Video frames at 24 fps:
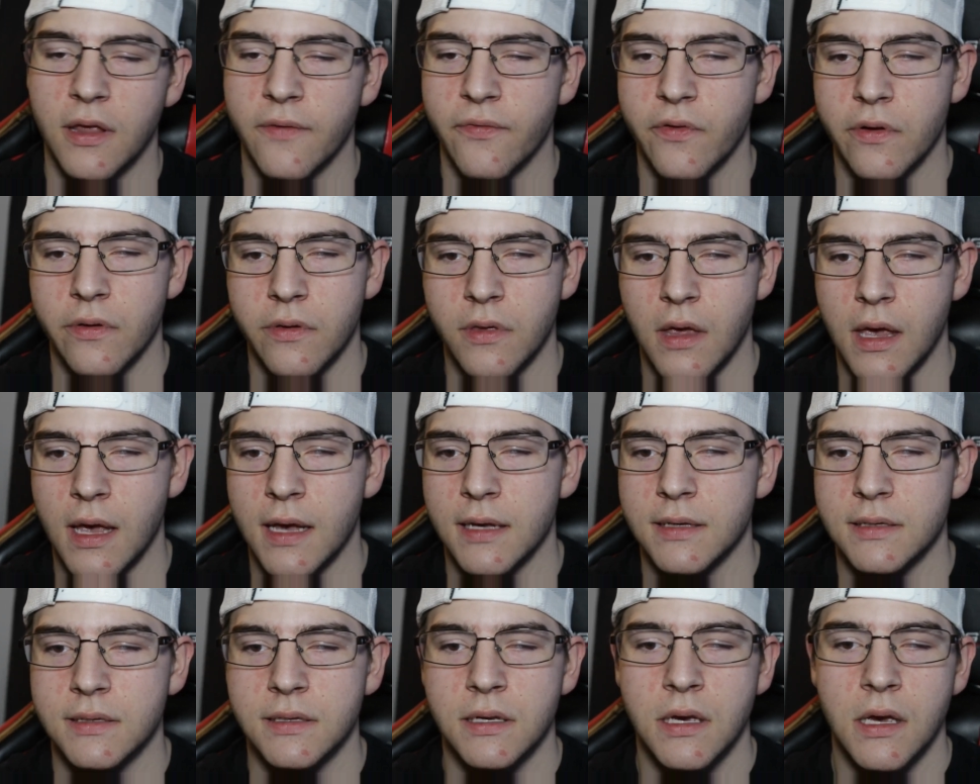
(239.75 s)
different
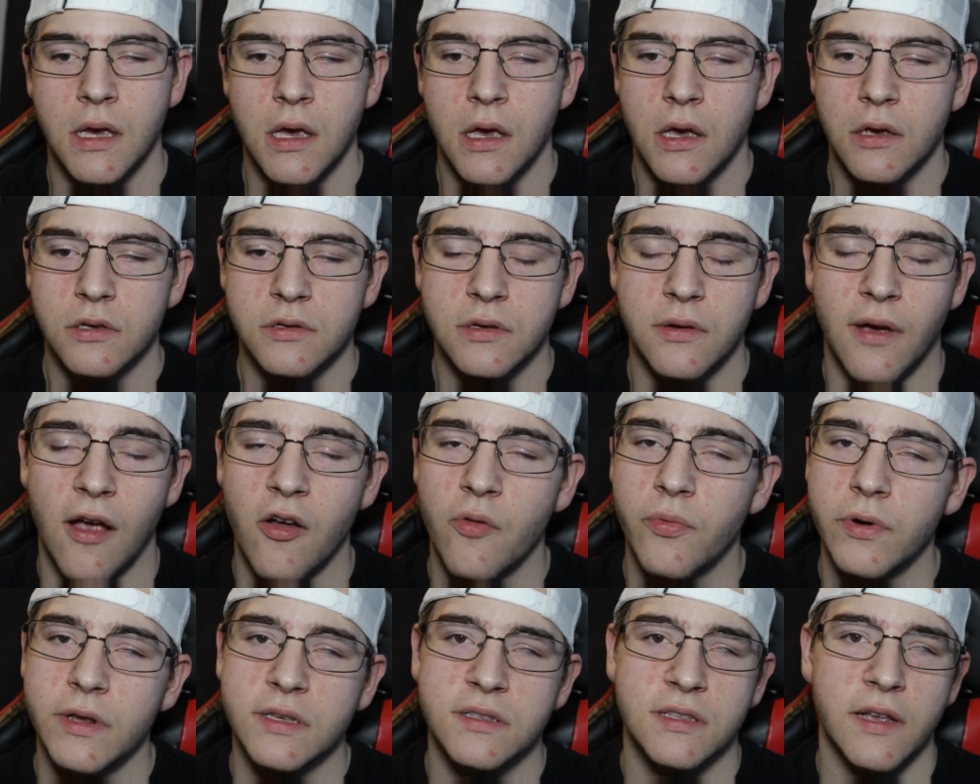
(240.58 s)
things. So
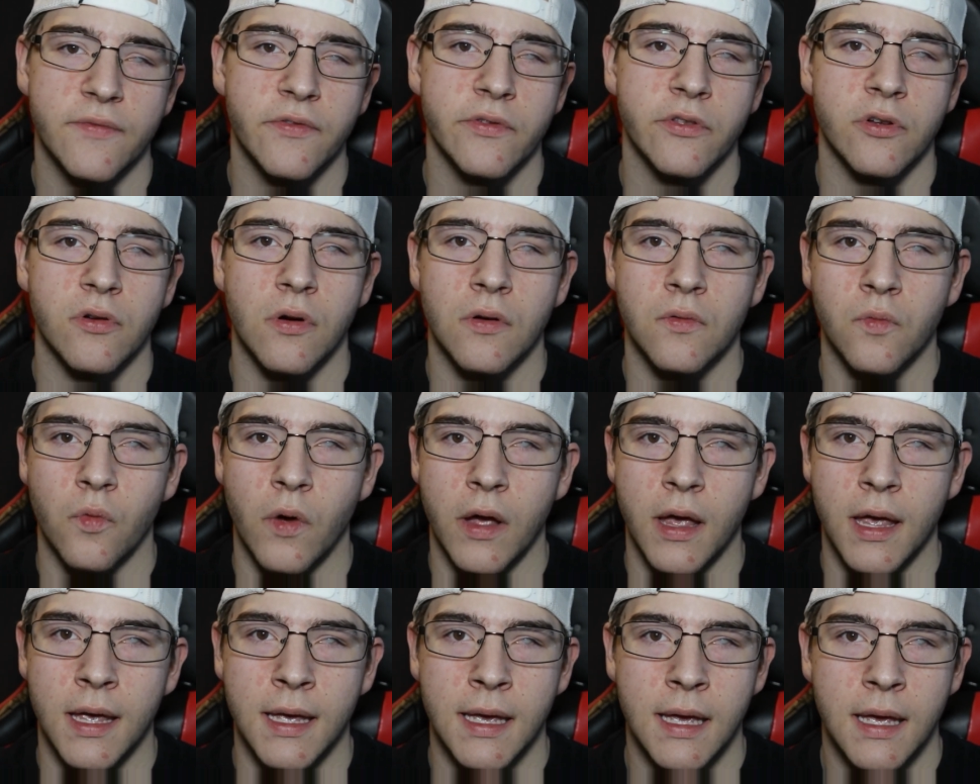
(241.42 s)
everybody's different their own
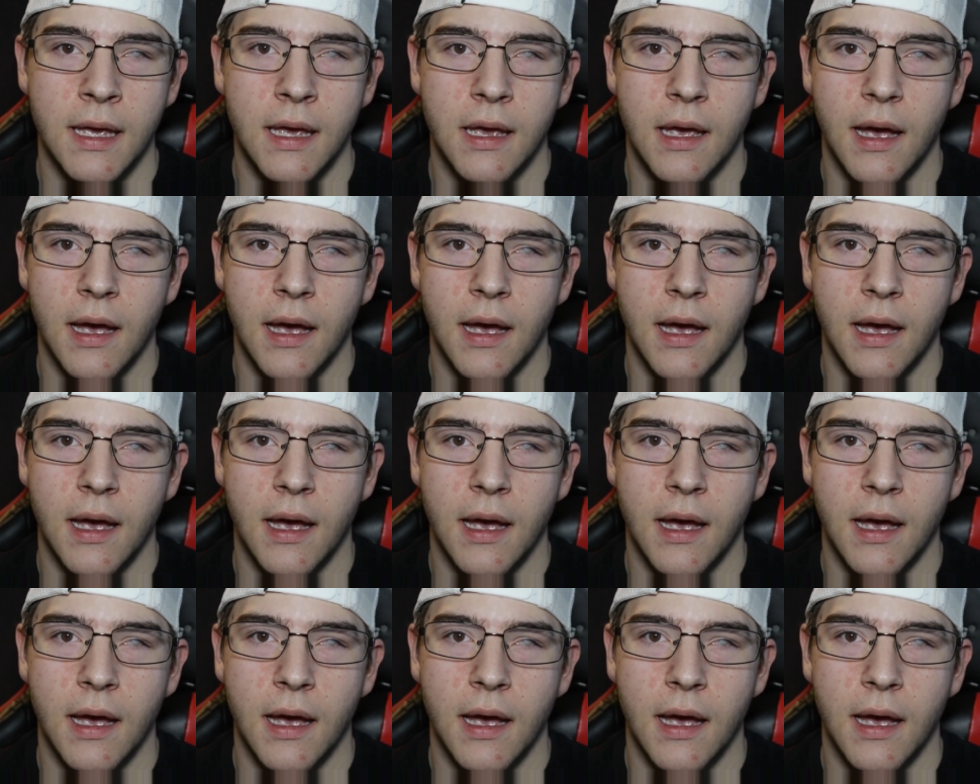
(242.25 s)
way.